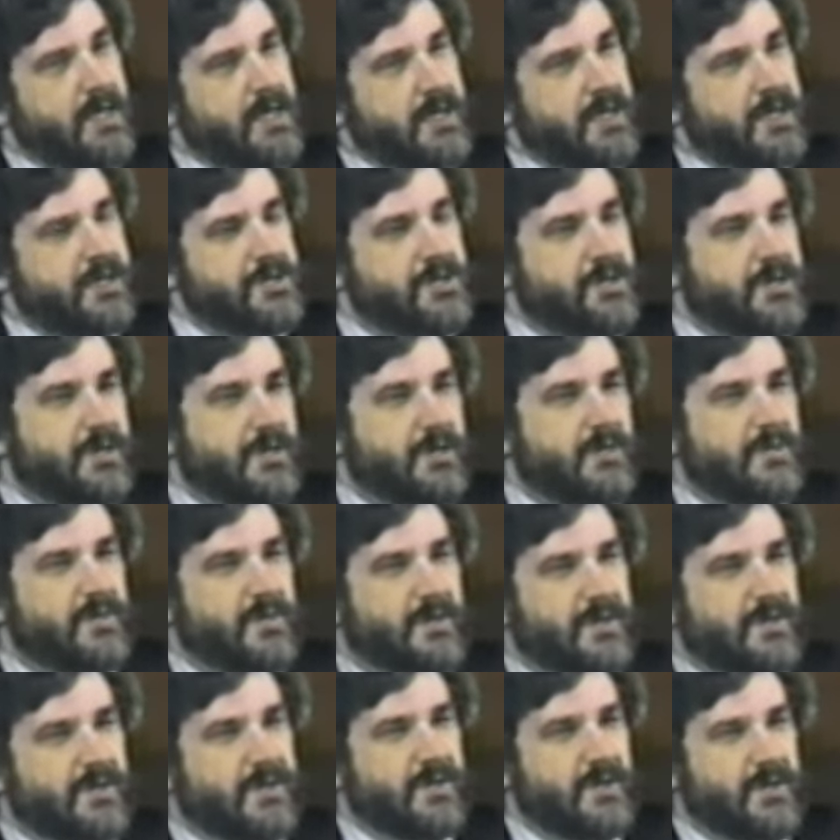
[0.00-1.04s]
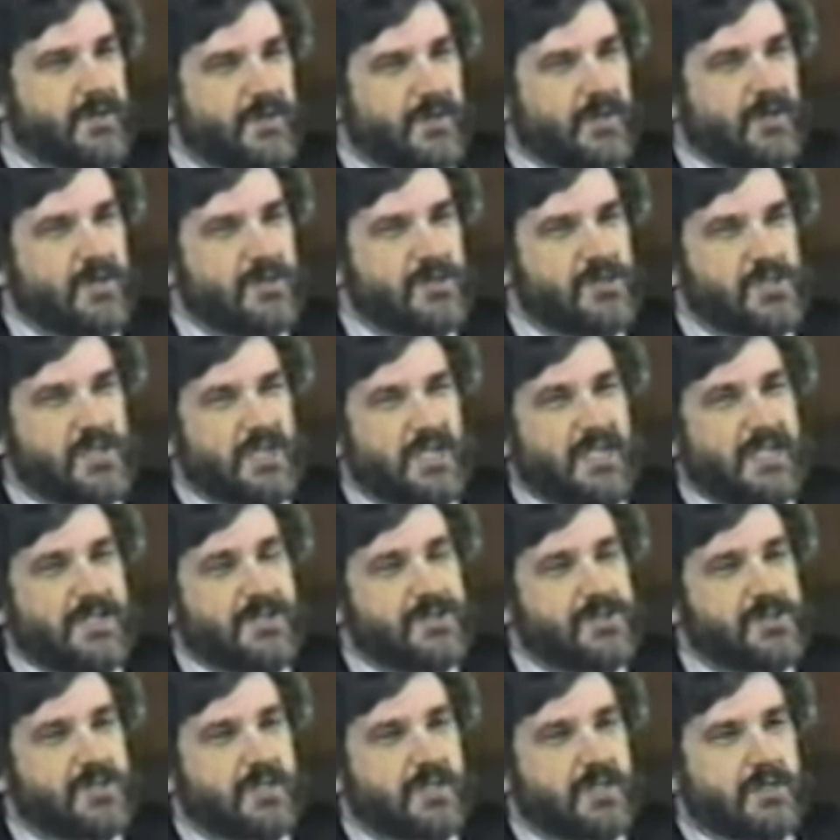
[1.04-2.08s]
Yet, you know, there, there are
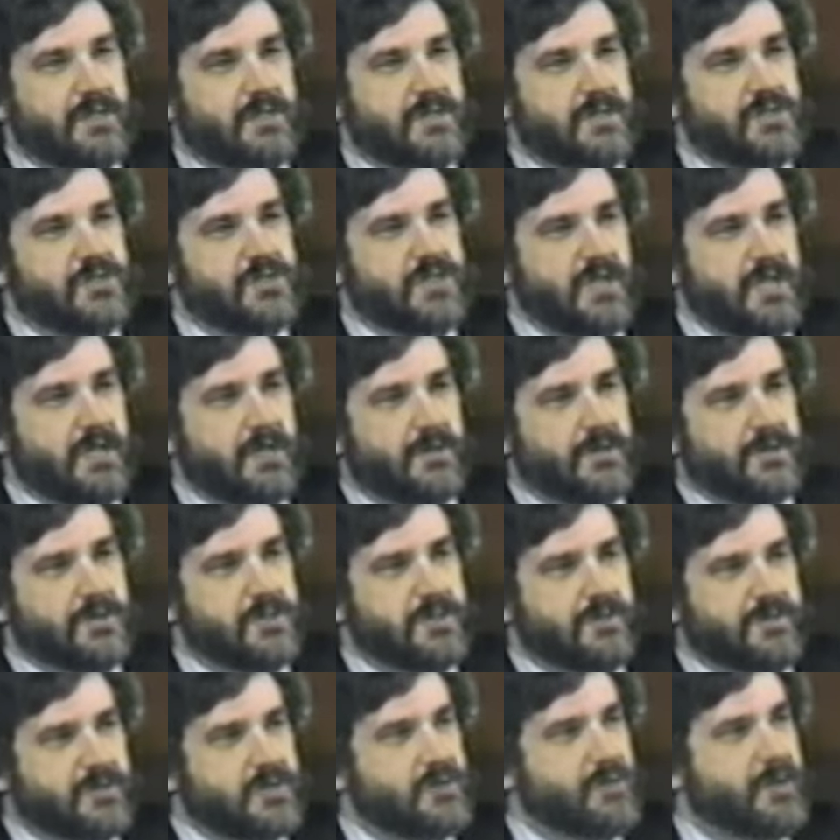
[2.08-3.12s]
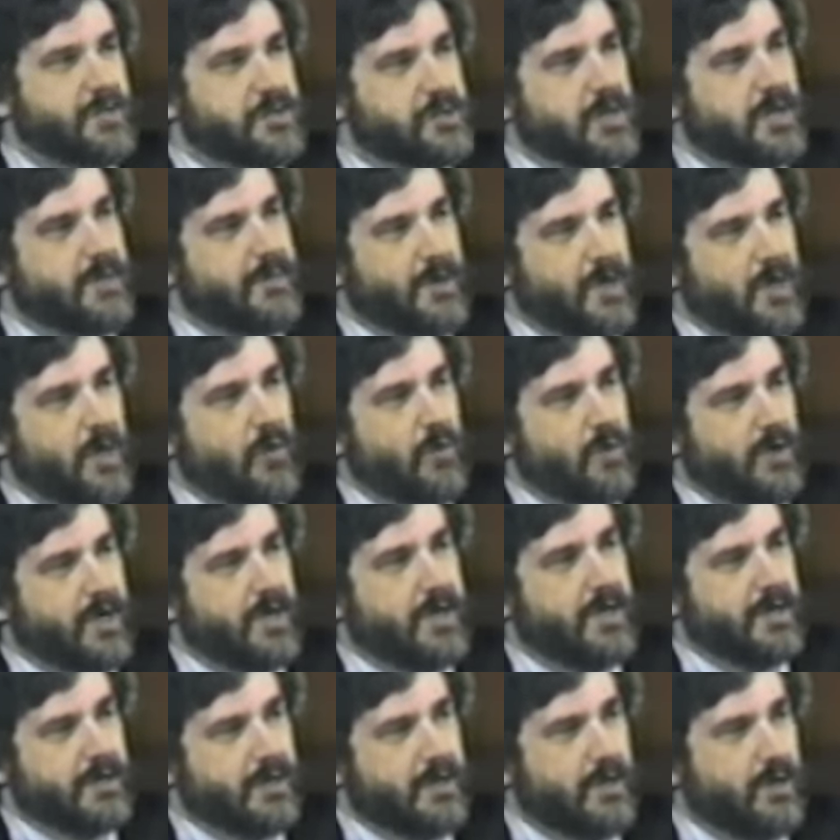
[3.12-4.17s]
signs that the sales of especially
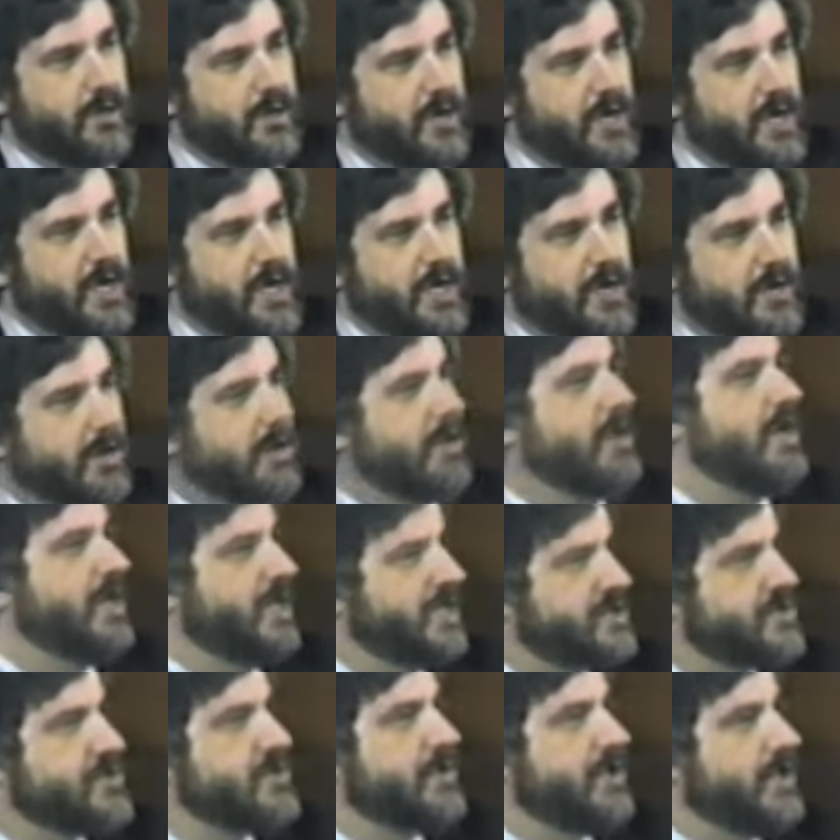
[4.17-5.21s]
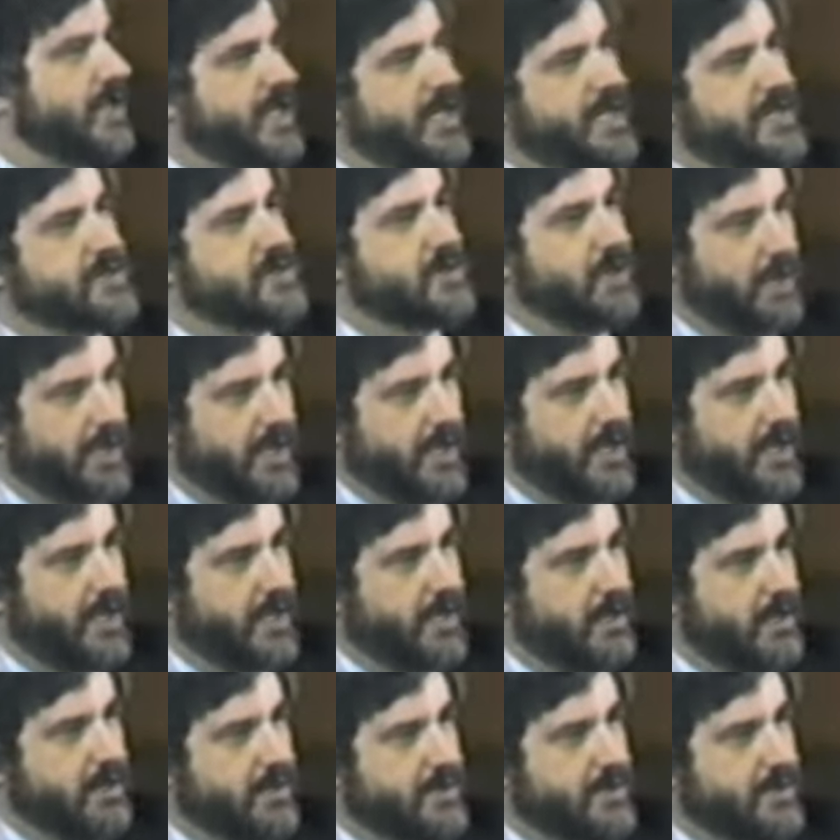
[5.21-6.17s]
marijuana and cocaine are constantly escalating.